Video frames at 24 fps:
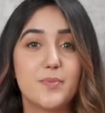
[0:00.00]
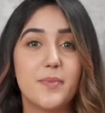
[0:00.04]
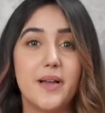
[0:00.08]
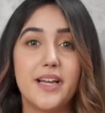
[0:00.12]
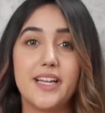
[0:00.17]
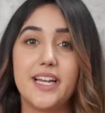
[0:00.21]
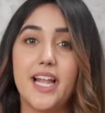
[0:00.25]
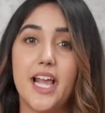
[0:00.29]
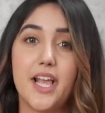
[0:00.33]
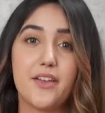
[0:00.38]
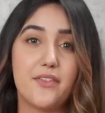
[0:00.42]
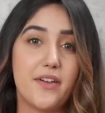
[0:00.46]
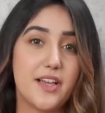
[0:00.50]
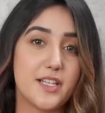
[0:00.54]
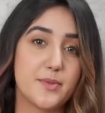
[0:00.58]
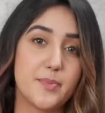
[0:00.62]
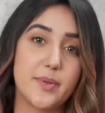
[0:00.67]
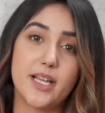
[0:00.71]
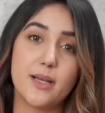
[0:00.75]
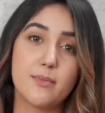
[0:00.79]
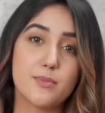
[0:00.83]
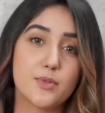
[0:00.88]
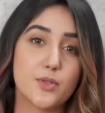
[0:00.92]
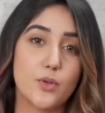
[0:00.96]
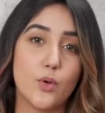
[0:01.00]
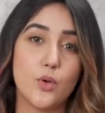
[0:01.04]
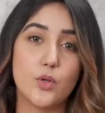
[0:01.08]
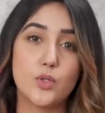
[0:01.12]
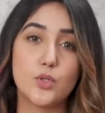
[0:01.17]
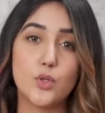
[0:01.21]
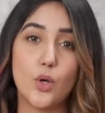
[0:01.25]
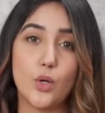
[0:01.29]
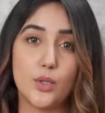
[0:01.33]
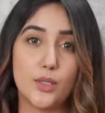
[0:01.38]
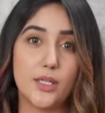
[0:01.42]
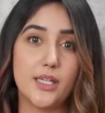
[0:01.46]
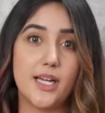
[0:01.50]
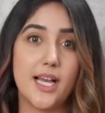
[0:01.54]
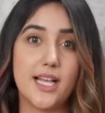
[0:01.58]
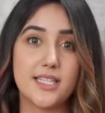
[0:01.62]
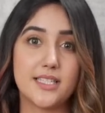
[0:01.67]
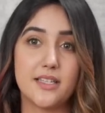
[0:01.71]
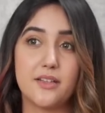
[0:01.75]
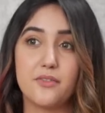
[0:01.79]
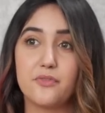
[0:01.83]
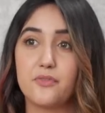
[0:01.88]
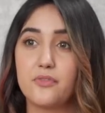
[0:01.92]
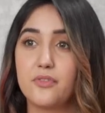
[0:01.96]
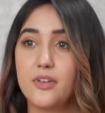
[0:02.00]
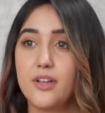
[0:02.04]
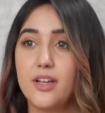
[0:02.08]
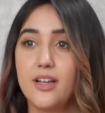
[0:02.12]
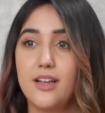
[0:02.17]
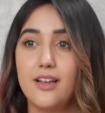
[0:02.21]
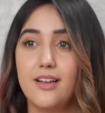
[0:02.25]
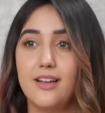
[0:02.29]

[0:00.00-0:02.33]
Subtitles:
my life has become so sorted, as if